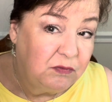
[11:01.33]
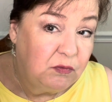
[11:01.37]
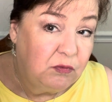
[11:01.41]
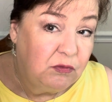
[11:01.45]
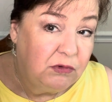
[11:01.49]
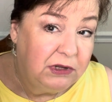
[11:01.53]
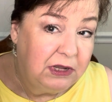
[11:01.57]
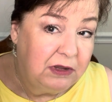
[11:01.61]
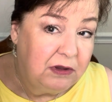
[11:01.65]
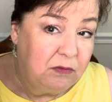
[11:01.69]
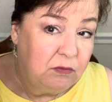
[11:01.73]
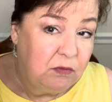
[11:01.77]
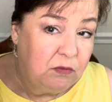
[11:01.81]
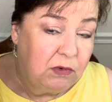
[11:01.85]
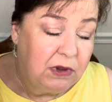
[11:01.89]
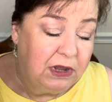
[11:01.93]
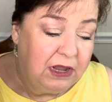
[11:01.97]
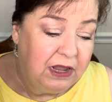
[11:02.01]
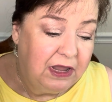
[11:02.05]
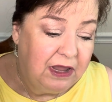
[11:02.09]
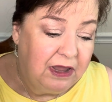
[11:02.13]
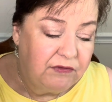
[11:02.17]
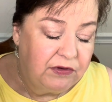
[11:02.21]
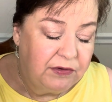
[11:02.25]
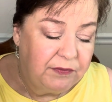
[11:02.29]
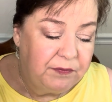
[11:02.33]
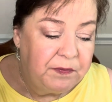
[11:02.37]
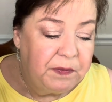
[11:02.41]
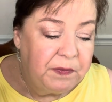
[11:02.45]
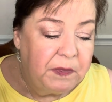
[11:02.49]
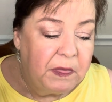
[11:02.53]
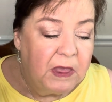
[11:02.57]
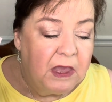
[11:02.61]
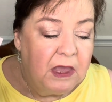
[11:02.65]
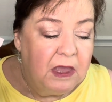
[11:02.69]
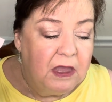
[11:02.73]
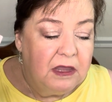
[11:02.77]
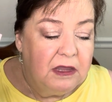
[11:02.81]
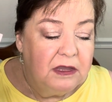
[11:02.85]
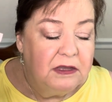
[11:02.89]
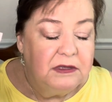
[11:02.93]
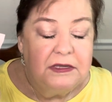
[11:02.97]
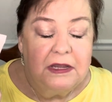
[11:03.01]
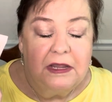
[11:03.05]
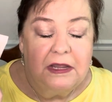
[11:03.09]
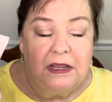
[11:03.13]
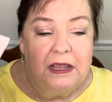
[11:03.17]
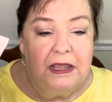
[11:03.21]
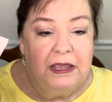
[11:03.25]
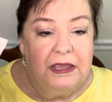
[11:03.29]
really why I haven't is
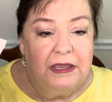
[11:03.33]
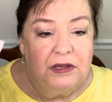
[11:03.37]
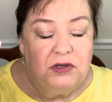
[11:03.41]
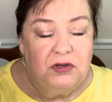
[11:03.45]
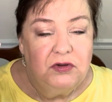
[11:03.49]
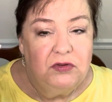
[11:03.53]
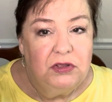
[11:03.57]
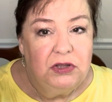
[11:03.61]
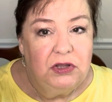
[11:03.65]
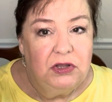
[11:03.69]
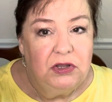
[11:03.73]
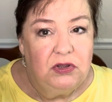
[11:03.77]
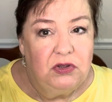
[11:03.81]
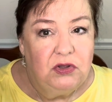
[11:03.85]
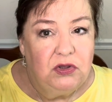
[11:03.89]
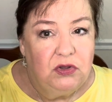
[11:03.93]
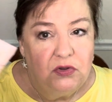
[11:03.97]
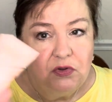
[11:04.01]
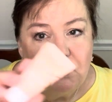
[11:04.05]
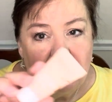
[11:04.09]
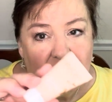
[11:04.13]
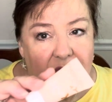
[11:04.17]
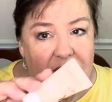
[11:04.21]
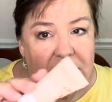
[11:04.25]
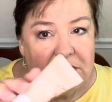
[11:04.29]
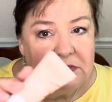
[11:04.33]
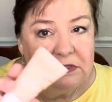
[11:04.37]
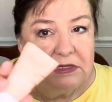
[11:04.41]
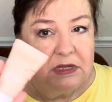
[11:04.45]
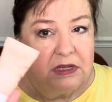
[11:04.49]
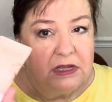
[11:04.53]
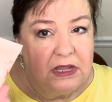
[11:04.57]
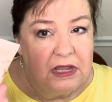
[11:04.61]
I actually use